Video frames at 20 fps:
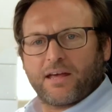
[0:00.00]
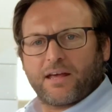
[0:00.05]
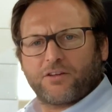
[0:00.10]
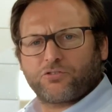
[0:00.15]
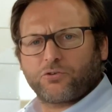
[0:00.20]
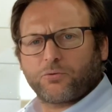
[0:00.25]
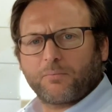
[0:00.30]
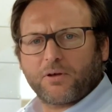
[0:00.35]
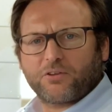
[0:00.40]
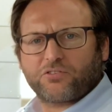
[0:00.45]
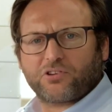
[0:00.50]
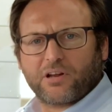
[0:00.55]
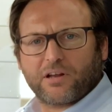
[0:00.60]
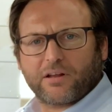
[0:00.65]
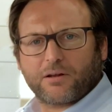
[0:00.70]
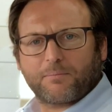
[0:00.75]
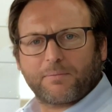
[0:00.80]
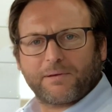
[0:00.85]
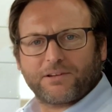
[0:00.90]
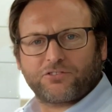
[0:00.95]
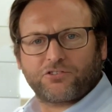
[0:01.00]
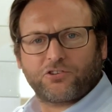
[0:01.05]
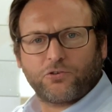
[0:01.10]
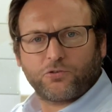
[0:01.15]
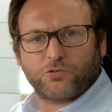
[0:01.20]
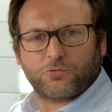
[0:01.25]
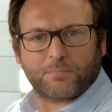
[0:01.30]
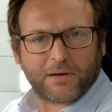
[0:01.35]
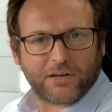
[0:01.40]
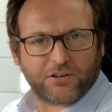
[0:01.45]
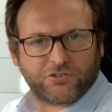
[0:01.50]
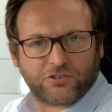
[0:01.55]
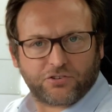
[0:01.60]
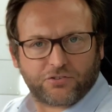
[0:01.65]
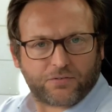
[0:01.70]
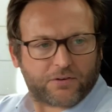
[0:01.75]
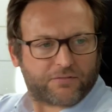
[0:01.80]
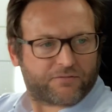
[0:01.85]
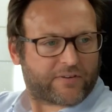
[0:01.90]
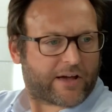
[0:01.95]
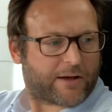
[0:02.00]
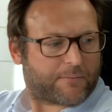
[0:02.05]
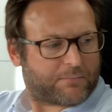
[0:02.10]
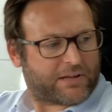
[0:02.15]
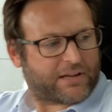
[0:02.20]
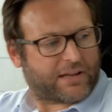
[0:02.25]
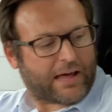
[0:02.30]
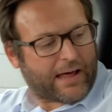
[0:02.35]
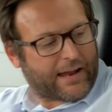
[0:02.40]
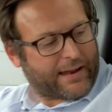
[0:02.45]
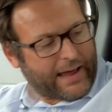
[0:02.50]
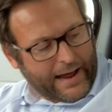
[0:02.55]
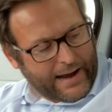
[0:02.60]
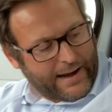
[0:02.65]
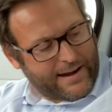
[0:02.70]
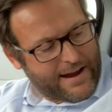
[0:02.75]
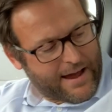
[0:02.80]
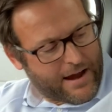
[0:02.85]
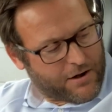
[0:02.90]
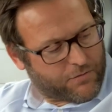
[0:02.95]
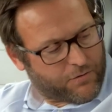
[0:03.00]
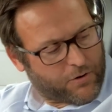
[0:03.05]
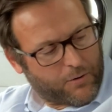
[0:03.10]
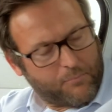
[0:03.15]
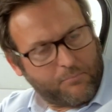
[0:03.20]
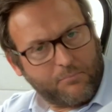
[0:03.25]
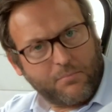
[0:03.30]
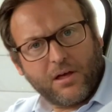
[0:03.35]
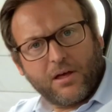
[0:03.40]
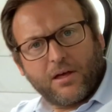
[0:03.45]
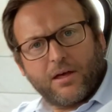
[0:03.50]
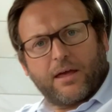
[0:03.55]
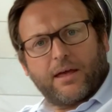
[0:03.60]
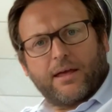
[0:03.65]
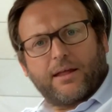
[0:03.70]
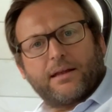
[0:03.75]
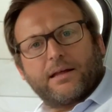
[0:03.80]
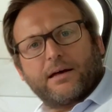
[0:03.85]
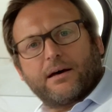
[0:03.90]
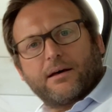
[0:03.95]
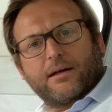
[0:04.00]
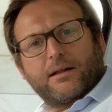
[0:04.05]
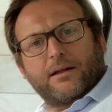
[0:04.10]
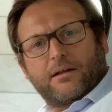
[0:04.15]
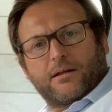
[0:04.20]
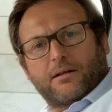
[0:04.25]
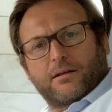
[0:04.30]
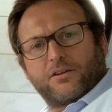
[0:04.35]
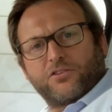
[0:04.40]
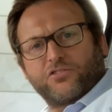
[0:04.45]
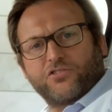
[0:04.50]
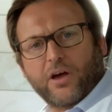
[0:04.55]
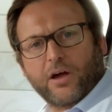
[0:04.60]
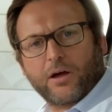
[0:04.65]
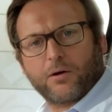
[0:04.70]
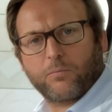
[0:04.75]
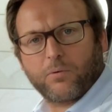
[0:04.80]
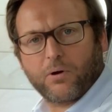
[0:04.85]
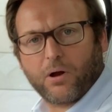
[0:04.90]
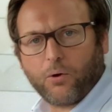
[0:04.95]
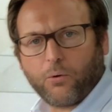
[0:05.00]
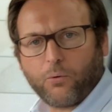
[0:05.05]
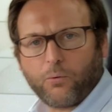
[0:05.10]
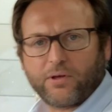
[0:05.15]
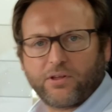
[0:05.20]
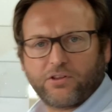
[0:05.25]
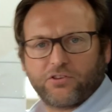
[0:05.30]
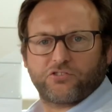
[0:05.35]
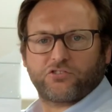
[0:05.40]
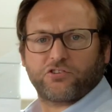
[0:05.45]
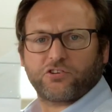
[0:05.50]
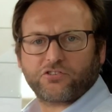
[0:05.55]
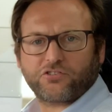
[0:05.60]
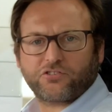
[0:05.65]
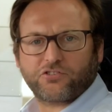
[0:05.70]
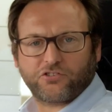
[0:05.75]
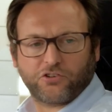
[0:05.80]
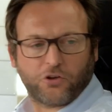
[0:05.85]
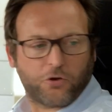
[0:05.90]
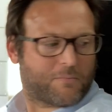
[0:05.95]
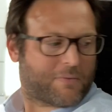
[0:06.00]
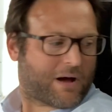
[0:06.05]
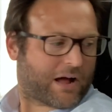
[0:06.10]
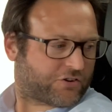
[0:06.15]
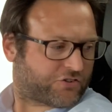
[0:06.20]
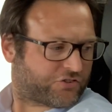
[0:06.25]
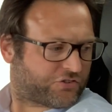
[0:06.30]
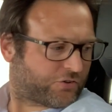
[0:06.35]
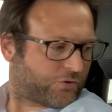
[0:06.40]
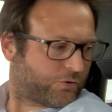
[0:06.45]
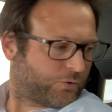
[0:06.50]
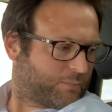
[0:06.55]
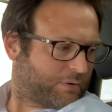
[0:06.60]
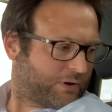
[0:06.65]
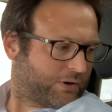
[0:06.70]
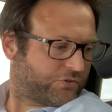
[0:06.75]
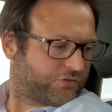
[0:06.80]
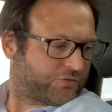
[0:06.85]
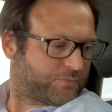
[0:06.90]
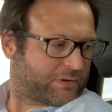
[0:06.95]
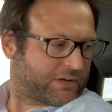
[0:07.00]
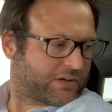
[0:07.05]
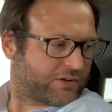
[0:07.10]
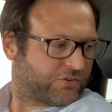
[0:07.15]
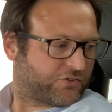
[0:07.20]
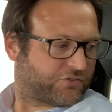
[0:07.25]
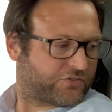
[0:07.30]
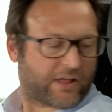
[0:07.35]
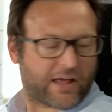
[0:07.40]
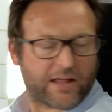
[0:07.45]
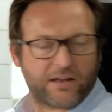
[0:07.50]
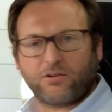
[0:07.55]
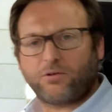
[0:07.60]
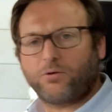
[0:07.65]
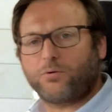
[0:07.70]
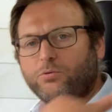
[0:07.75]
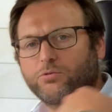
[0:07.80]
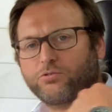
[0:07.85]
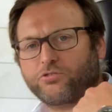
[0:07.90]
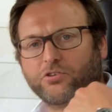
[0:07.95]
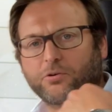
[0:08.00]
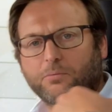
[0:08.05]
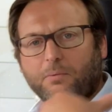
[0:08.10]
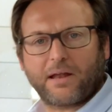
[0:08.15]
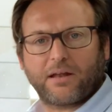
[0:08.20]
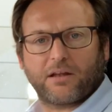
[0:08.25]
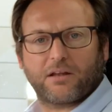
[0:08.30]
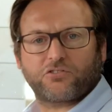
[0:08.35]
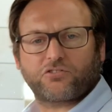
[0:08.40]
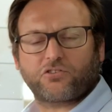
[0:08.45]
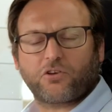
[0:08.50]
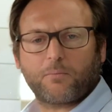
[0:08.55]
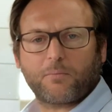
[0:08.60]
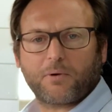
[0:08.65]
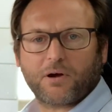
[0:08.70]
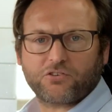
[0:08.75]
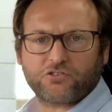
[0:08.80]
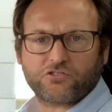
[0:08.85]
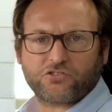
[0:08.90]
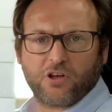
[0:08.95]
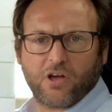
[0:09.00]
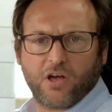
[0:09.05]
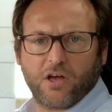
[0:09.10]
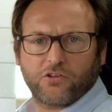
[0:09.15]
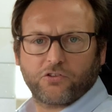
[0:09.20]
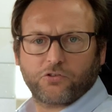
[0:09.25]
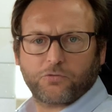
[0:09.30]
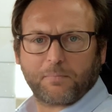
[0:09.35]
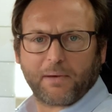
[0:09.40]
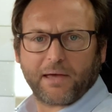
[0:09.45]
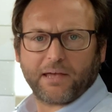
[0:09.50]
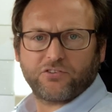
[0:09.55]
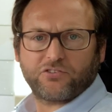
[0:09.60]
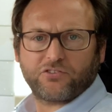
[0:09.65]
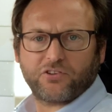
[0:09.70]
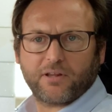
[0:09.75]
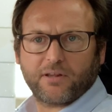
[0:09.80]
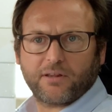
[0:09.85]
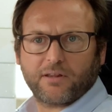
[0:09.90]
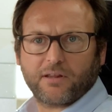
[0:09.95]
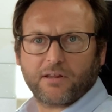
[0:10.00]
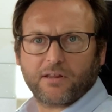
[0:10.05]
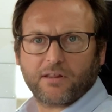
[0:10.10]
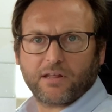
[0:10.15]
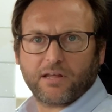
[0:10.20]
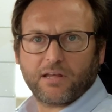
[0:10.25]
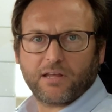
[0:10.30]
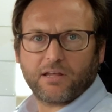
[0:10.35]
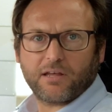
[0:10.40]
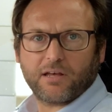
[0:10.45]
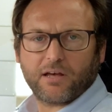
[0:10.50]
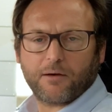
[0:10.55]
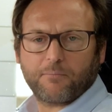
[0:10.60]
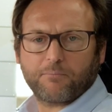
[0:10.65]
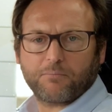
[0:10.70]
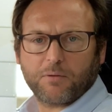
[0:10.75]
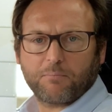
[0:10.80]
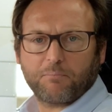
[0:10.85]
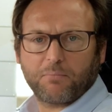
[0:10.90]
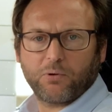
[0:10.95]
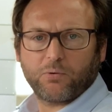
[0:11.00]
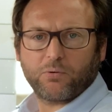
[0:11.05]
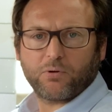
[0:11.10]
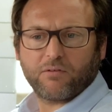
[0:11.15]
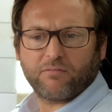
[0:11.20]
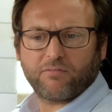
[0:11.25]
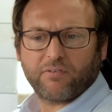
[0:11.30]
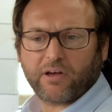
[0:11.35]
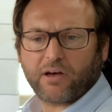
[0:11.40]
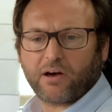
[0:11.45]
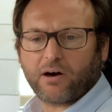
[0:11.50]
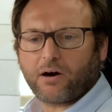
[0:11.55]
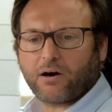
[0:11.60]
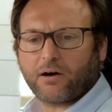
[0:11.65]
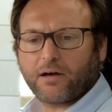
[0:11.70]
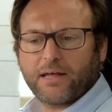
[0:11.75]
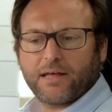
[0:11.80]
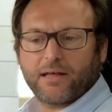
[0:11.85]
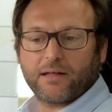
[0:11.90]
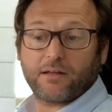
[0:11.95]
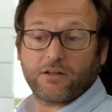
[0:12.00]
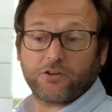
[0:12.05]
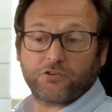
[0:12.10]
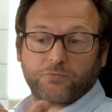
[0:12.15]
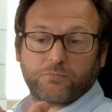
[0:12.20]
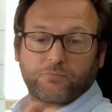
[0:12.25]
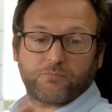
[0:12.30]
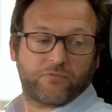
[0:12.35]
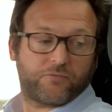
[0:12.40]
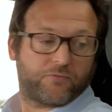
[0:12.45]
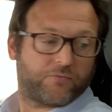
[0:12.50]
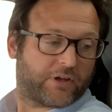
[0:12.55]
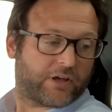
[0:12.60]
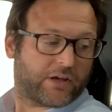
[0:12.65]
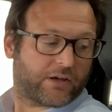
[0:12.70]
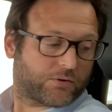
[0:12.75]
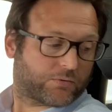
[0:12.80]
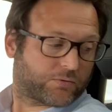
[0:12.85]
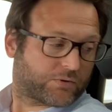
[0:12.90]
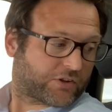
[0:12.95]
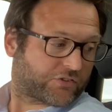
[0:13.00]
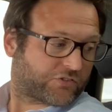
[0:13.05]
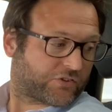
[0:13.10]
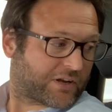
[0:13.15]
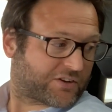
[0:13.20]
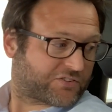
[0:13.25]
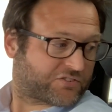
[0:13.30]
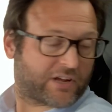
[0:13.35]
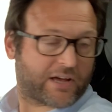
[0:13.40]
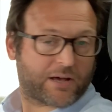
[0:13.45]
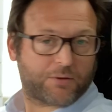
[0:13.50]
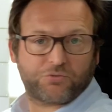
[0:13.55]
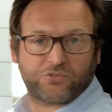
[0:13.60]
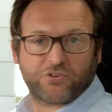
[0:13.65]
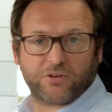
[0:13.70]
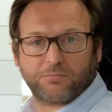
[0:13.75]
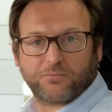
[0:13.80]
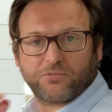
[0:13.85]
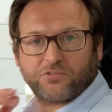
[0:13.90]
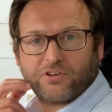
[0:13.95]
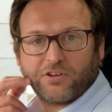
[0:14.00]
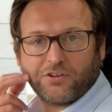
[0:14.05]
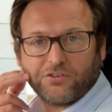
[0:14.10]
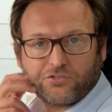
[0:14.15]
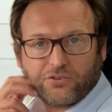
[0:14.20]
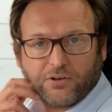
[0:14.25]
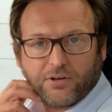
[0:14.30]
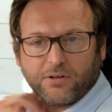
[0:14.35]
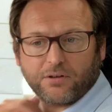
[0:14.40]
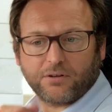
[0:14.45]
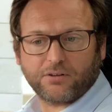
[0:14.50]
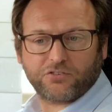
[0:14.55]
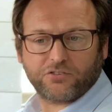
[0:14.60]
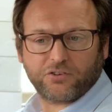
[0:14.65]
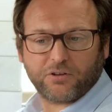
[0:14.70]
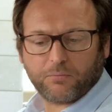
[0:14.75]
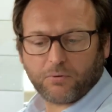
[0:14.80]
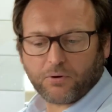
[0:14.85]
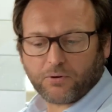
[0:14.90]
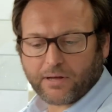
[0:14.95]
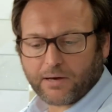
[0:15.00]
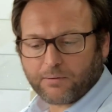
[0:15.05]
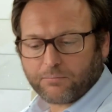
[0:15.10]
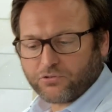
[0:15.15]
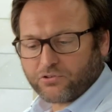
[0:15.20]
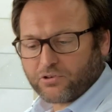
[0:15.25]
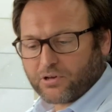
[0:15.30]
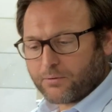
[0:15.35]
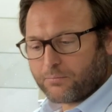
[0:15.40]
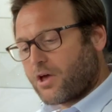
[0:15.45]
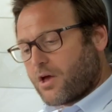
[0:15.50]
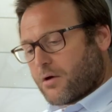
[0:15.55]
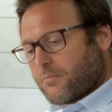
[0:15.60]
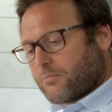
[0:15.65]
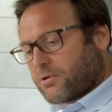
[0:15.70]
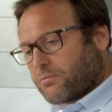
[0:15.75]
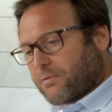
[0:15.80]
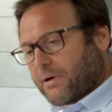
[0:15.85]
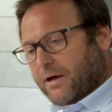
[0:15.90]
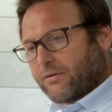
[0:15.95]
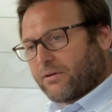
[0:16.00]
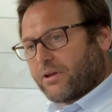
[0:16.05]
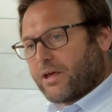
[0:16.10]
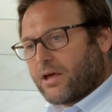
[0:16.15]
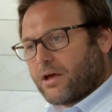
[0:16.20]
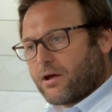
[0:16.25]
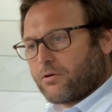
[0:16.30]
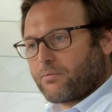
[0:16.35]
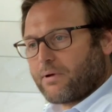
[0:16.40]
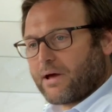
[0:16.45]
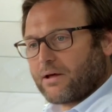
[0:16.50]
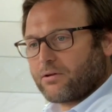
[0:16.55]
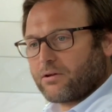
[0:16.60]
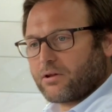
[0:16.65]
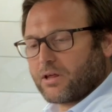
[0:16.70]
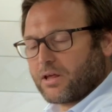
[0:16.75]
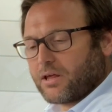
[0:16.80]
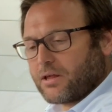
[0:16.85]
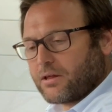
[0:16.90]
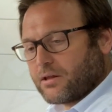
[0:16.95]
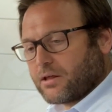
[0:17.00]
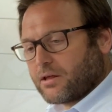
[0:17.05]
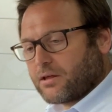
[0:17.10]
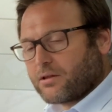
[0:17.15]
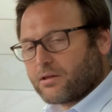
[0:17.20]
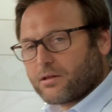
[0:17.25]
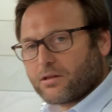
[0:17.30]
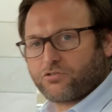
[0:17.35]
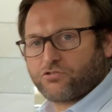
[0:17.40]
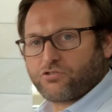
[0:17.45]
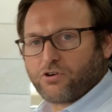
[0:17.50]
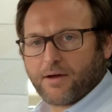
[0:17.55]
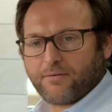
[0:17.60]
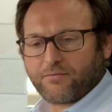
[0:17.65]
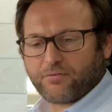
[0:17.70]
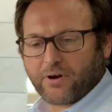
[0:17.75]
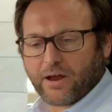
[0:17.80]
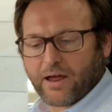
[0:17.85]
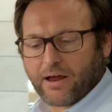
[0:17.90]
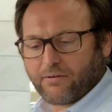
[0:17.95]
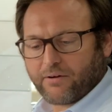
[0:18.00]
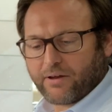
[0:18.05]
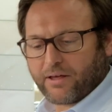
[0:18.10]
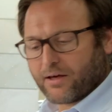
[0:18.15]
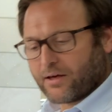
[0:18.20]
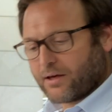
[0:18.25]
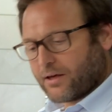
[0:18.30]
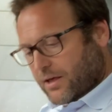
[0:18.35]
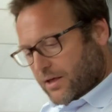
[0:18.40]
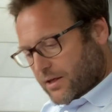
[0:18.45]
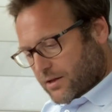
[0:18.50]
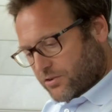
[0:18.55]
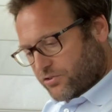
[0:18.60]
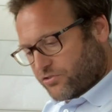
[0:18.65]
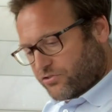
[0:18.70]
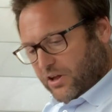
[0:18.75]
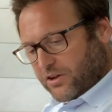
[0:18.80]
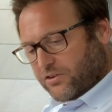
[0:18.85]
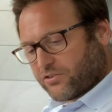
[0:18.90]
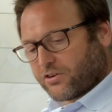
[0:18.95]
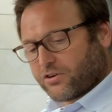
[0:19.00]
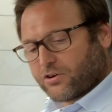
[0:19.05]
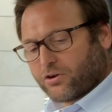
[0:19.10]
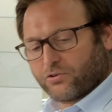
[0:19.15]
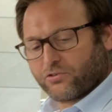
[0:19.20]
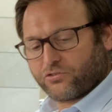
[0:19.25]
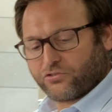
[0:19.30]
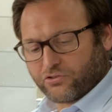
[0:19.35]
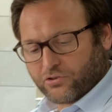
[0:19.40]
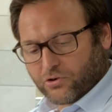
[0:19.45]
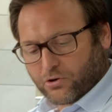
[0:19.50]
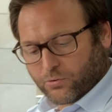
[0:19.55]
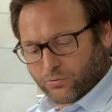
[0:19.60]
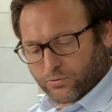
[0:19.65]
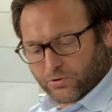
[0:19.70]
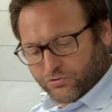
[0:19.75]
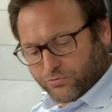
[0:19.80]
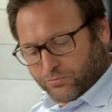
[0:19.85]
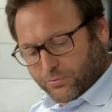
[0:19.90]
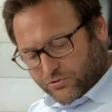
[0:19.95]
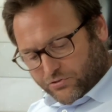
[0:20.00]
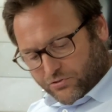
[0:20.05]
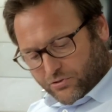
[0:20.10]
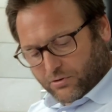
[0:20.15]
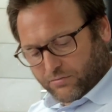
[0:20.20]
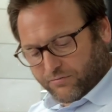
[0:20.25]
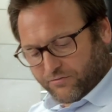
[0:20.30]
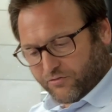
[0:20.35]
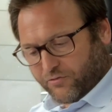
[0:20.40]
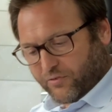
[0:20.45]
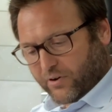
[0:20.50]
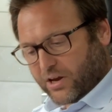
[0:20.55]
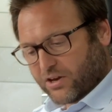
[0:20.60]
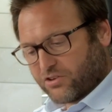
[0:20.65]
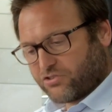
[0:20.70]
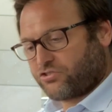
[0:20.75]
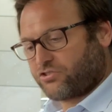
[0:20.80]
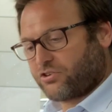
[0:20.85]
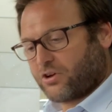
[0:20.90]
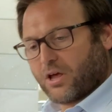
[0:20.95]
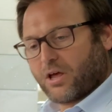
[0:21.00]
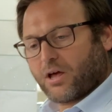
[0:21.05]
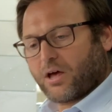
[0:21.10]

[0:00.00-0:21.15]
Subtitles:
It's almost a little bit too spacious for a family. That legroom on the second row is just too much almost, because then you surrender so much space in the boot of the car. This vehicle doesn't actually have 7 seats. I couldn't see what that was like. But around here, around the driver area, the center console, this one's got a fridge.